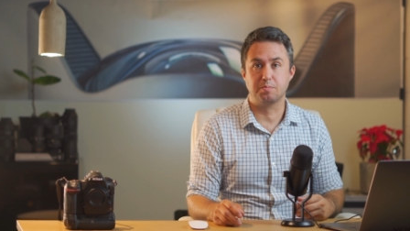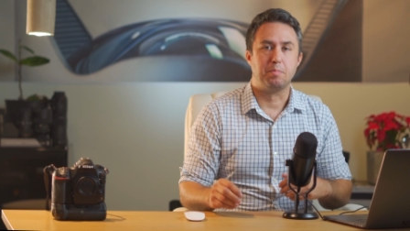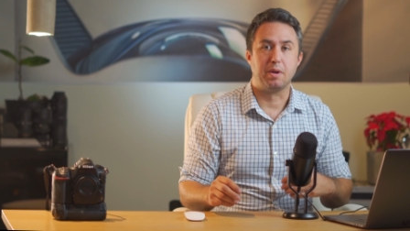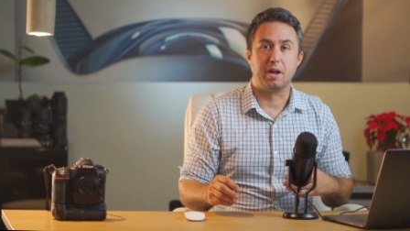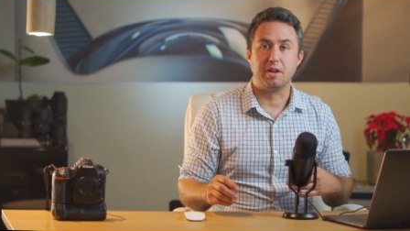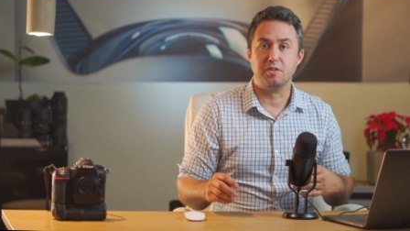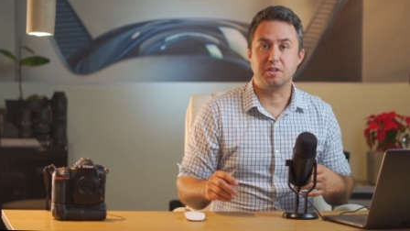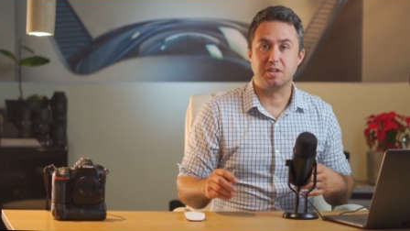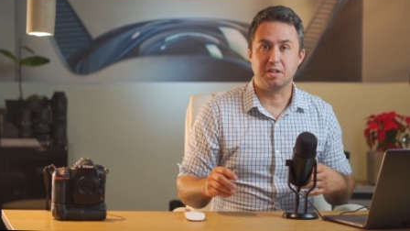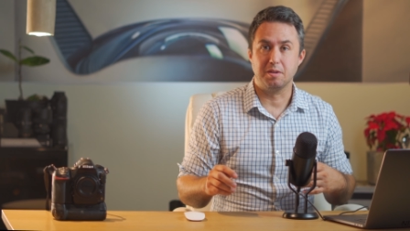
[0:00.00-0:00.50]
but
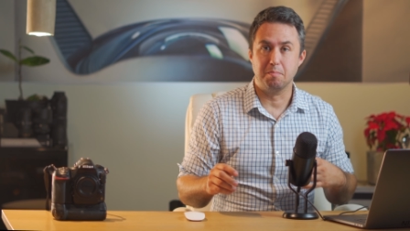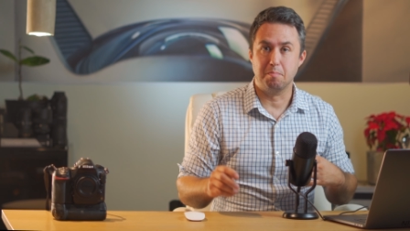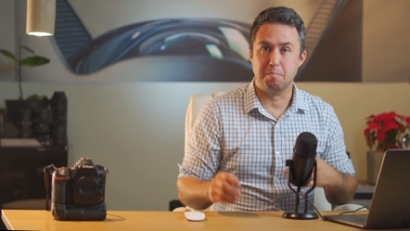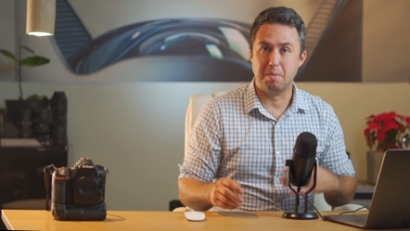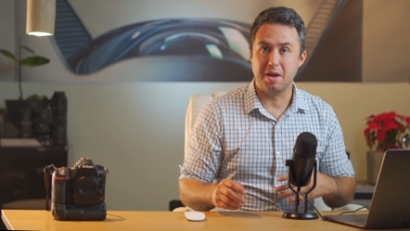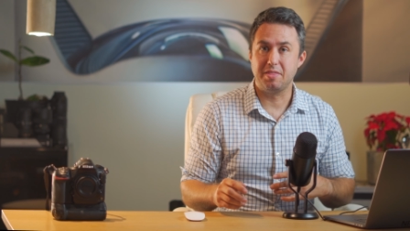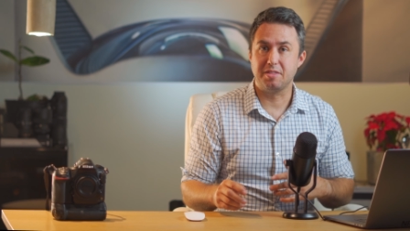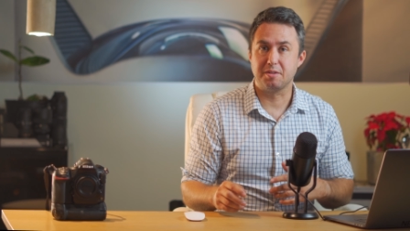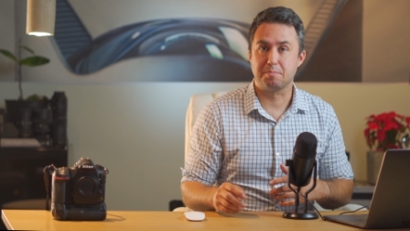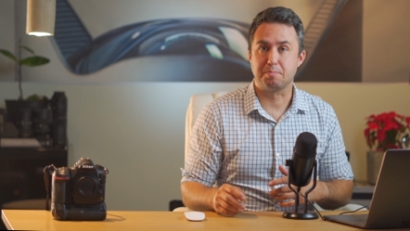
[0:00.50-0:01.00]
how you can
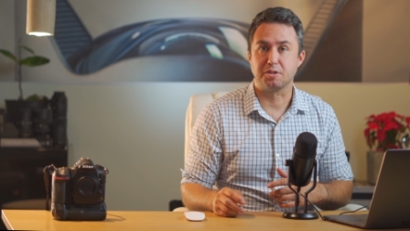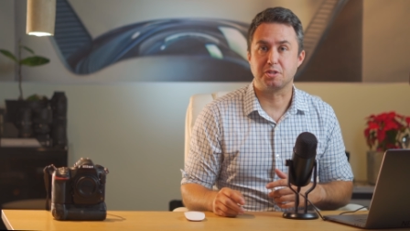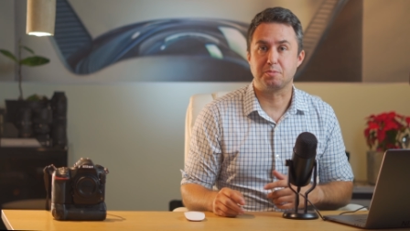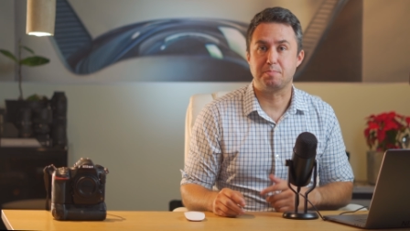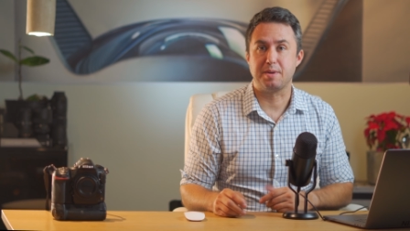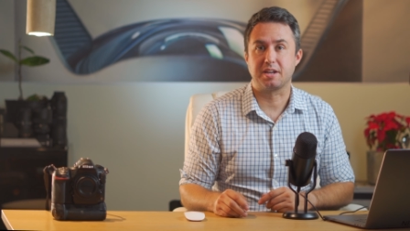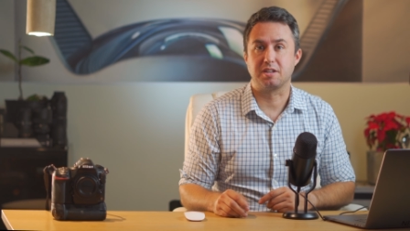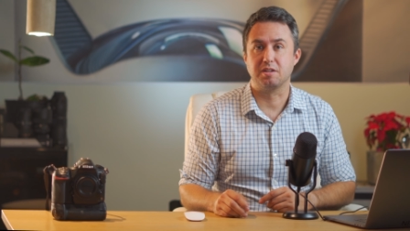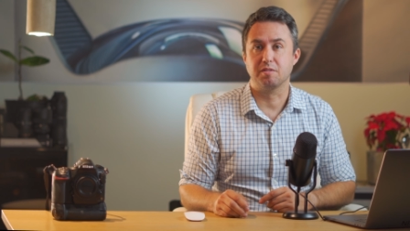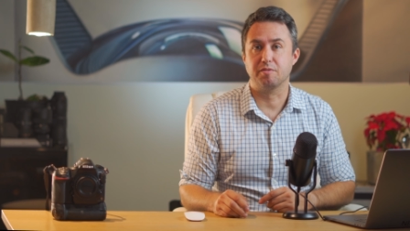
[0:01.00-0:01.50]
bend the
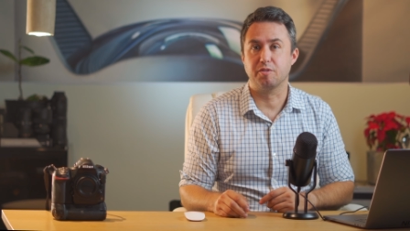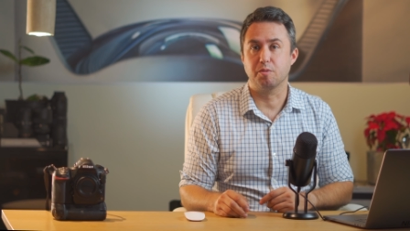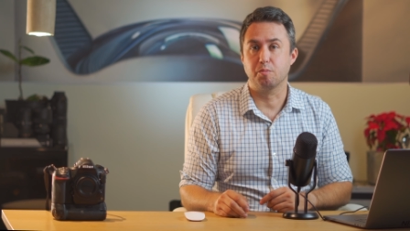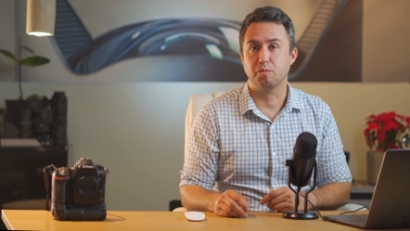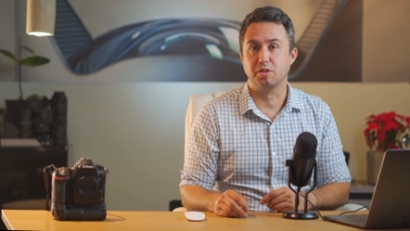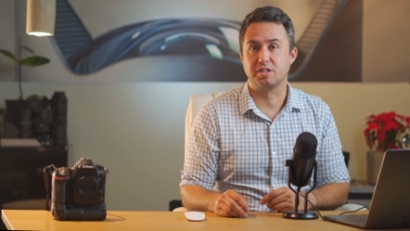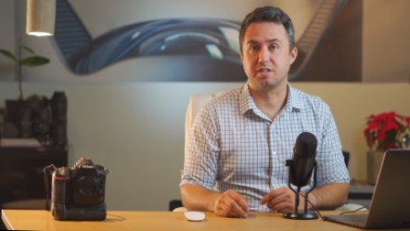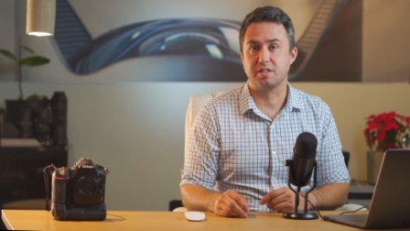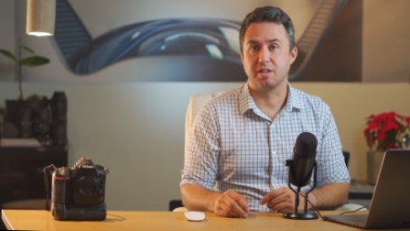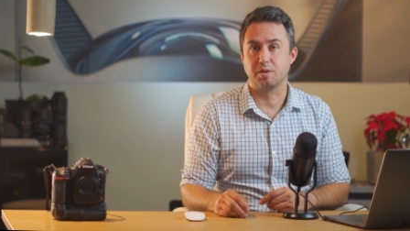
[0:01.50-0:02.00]
perspective from
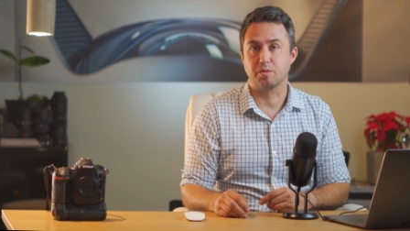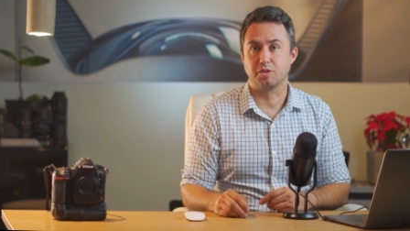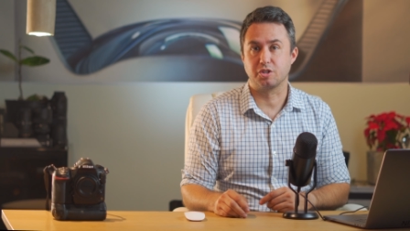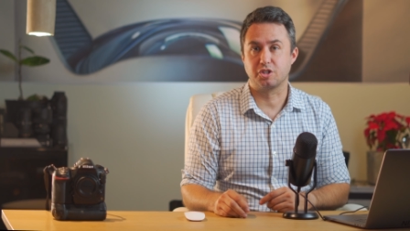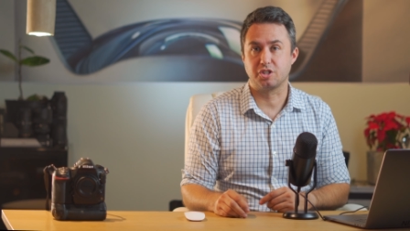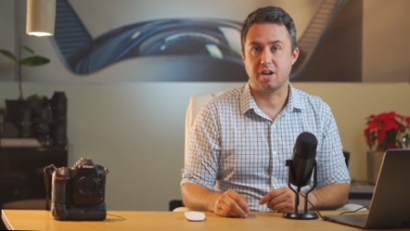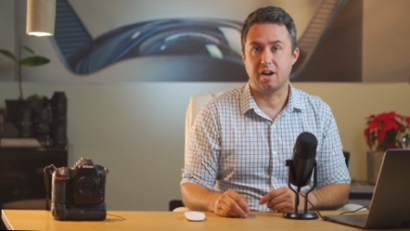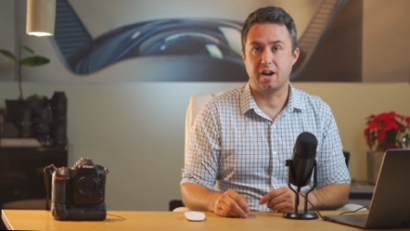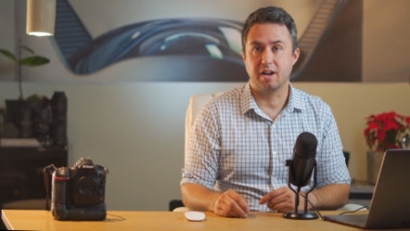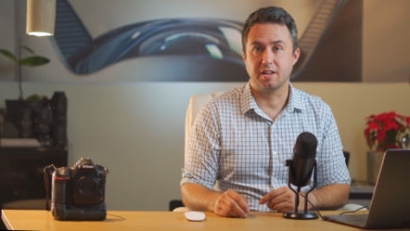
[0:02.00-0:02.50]
which they were
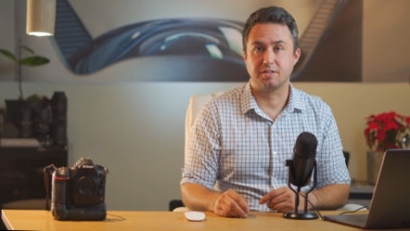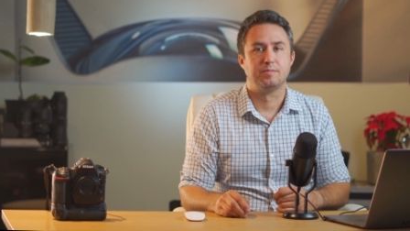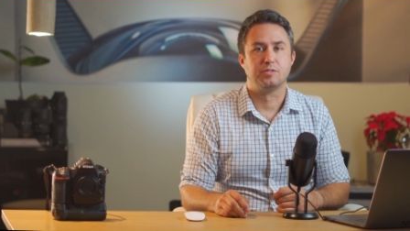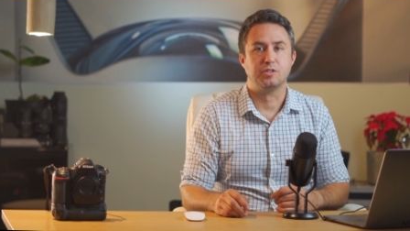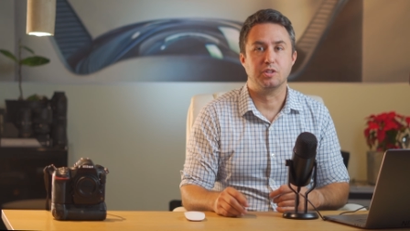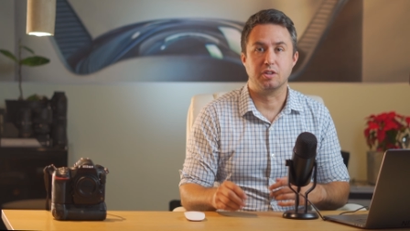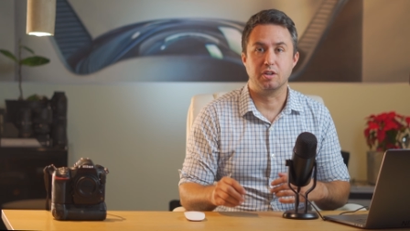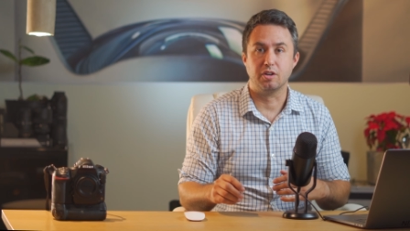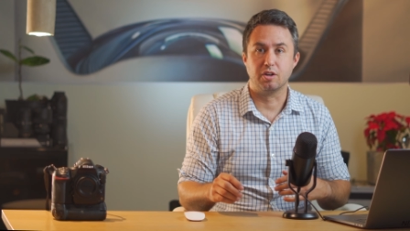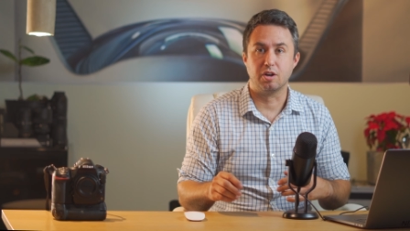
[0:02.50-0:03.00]
shot.
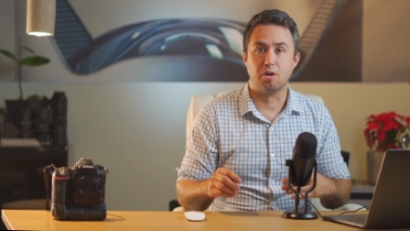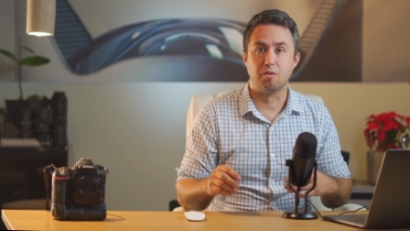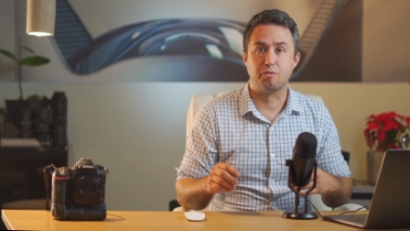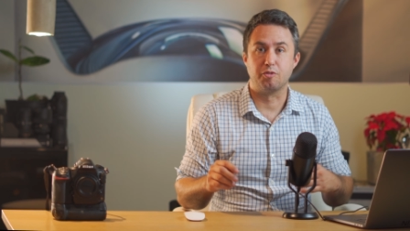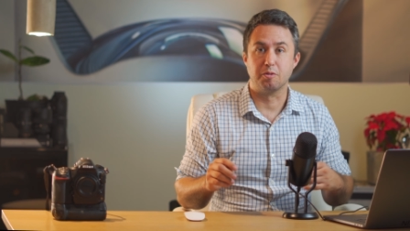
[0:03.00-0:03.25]
So you can go